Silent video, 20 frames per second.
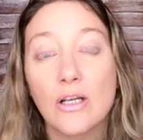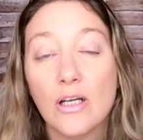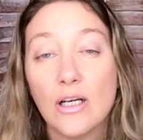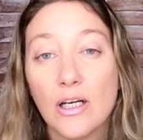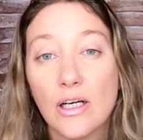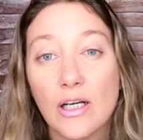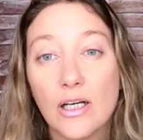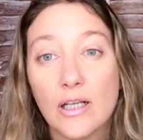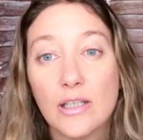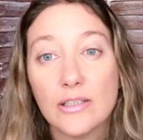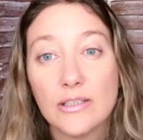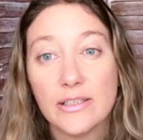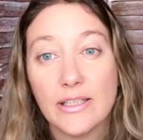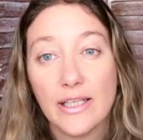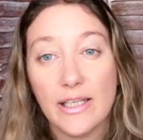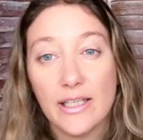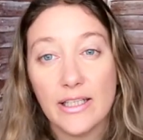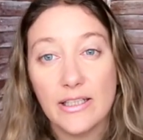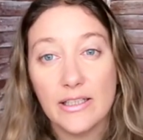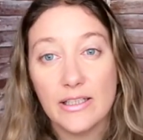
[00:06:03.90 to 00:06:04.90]
uh,
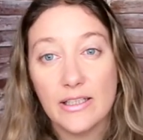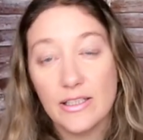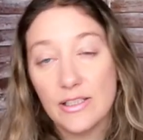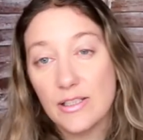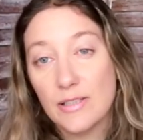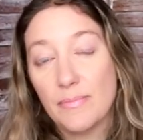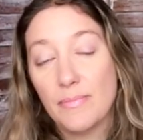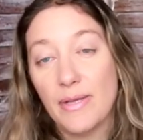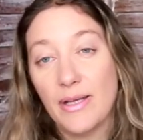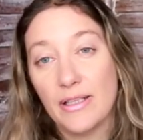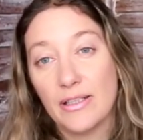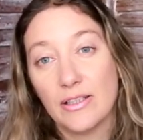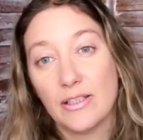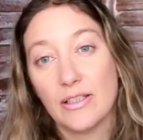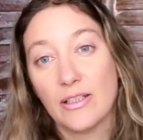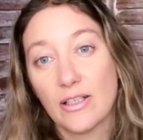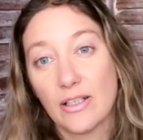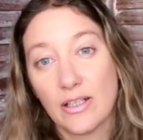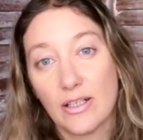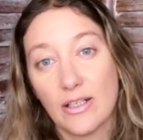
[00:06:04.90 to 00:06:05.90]
then it's
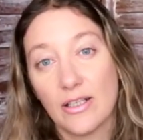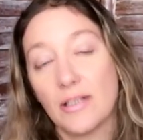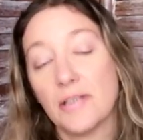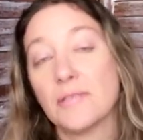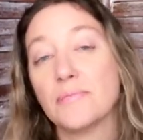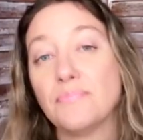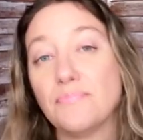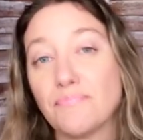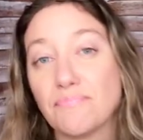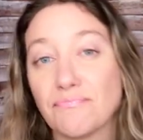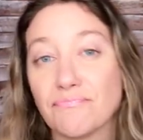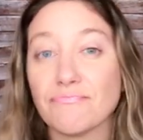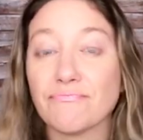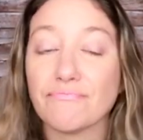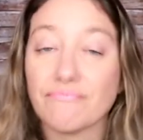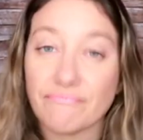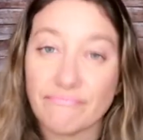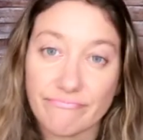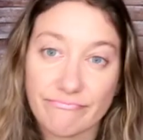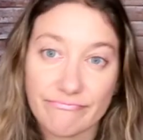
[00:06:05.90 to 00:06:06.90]
better um,
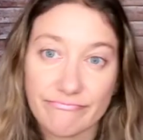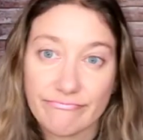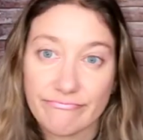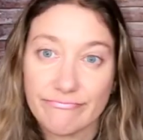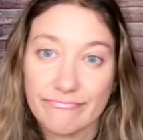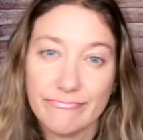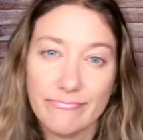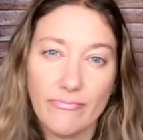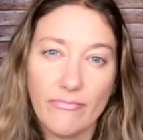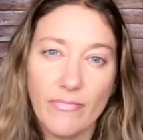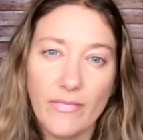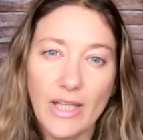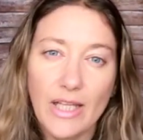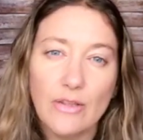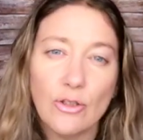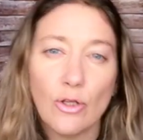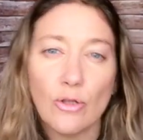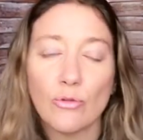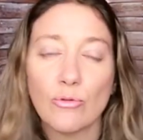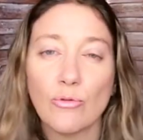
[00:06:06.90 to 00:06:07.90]

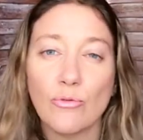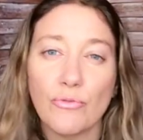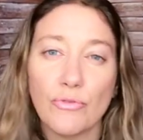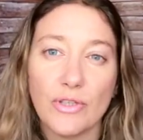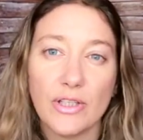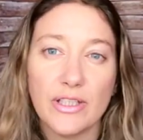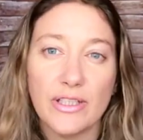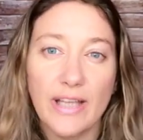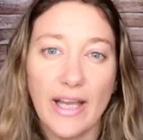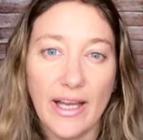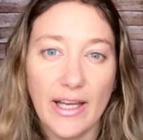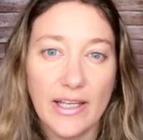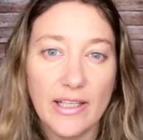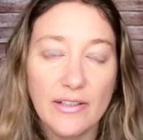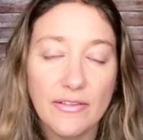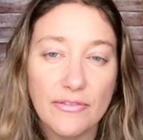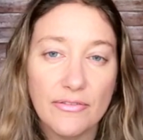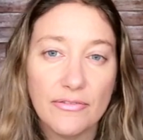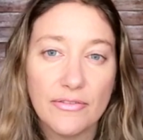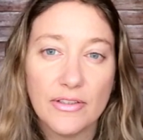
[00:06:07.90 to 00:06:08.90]
not to free
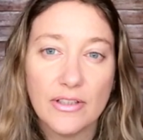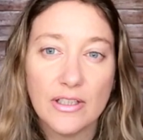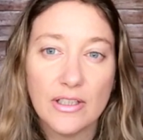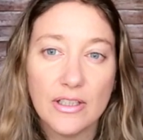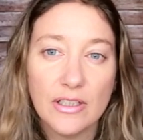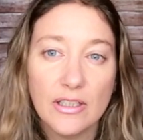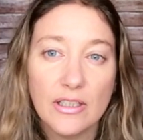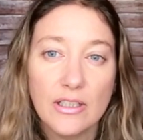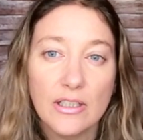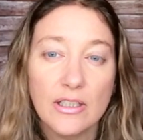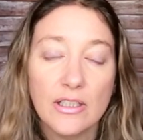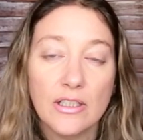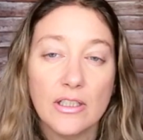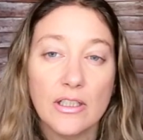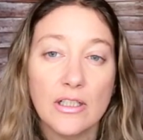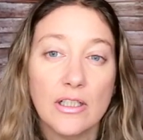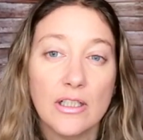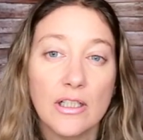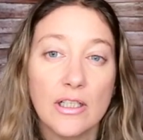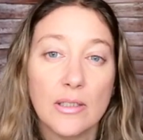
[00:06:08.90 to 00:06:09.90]
dive
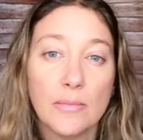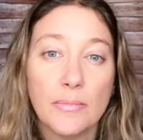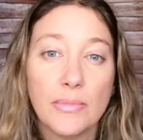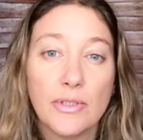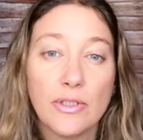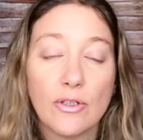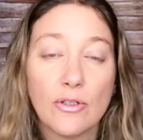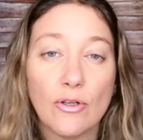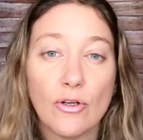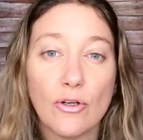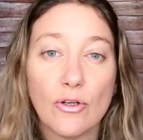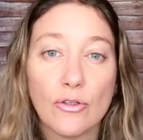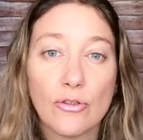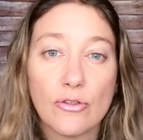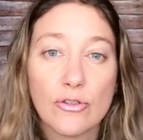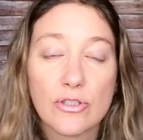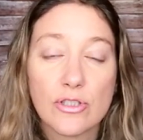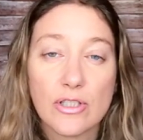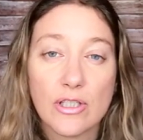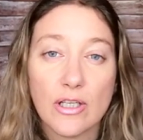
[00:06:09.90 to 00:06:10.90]

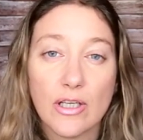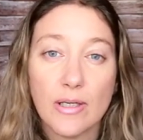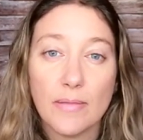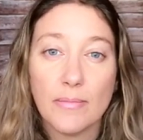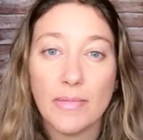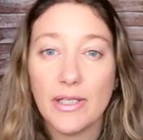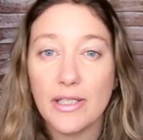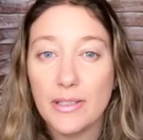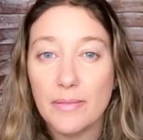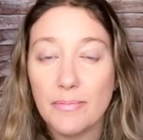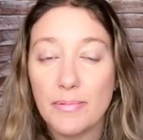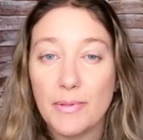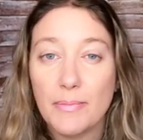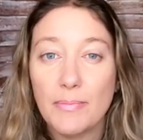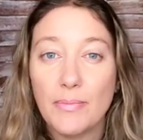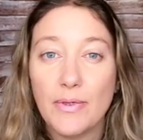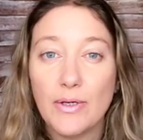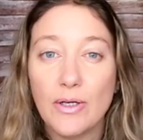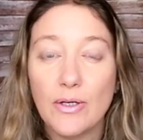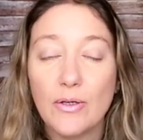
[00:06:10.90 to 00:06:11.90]
because uh, many
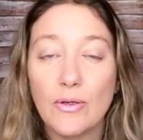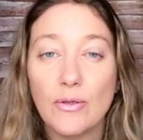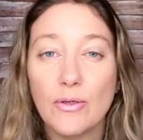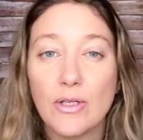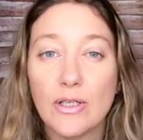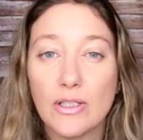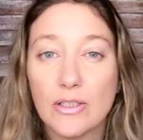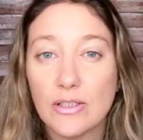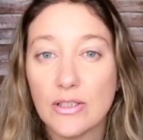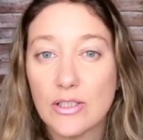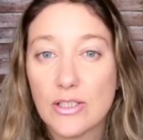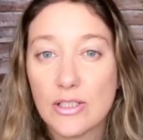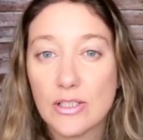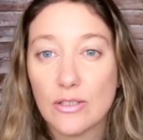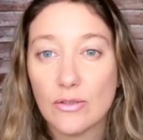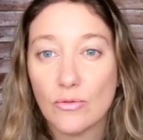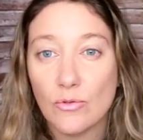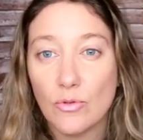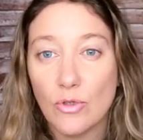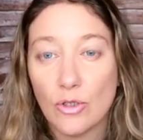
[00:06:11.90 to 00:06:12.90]
people uh,
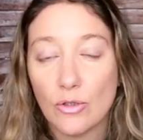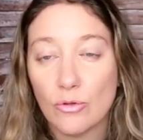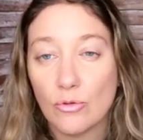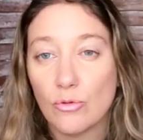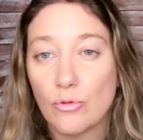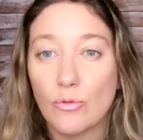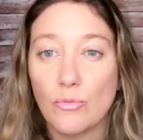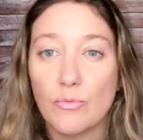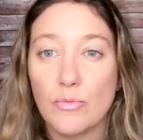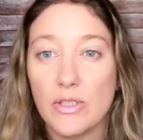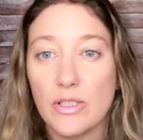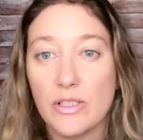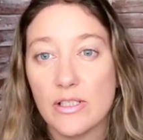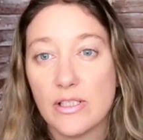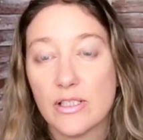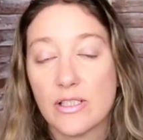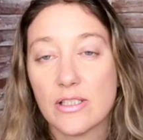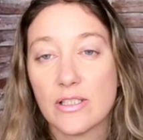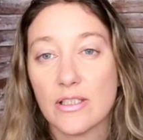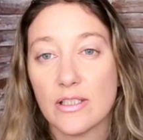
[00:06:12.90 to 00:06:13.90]
doesn't want to
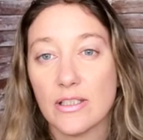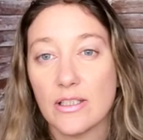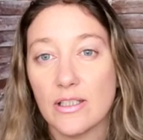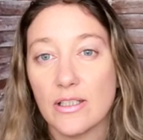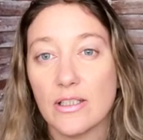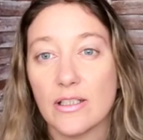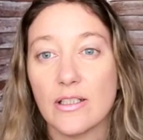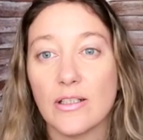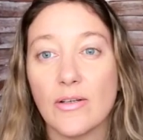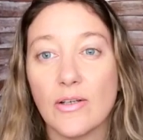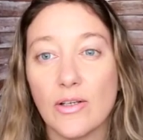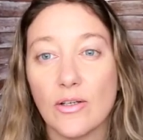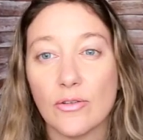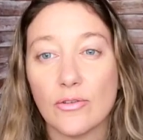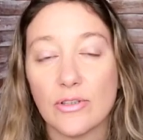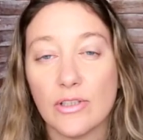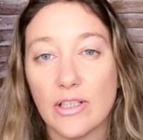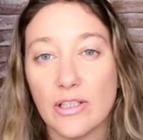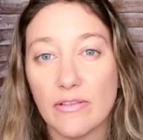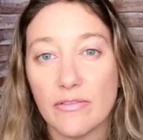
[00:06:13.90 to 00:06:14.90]
miss uh,
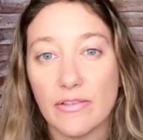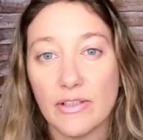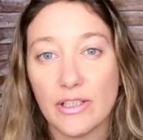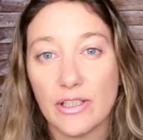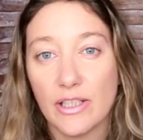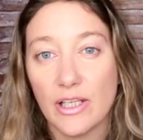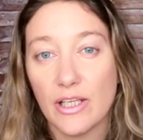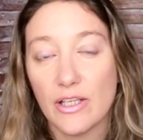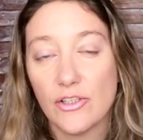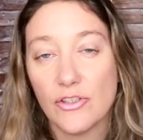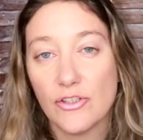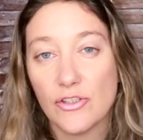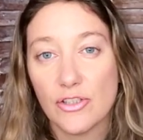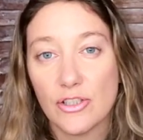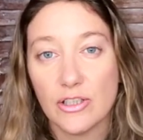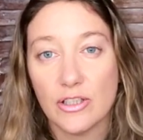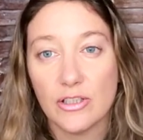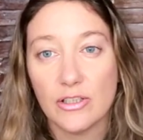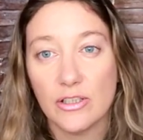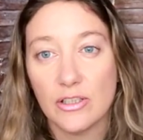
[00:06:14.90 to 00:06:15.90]
on their
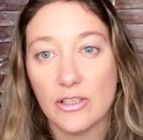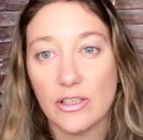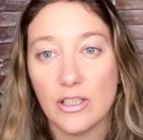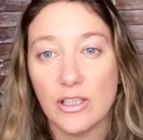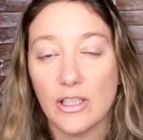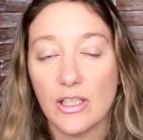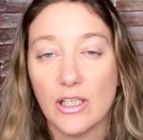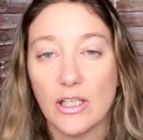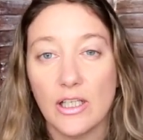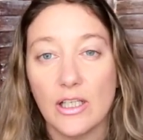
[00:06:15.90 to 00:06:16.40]
vacation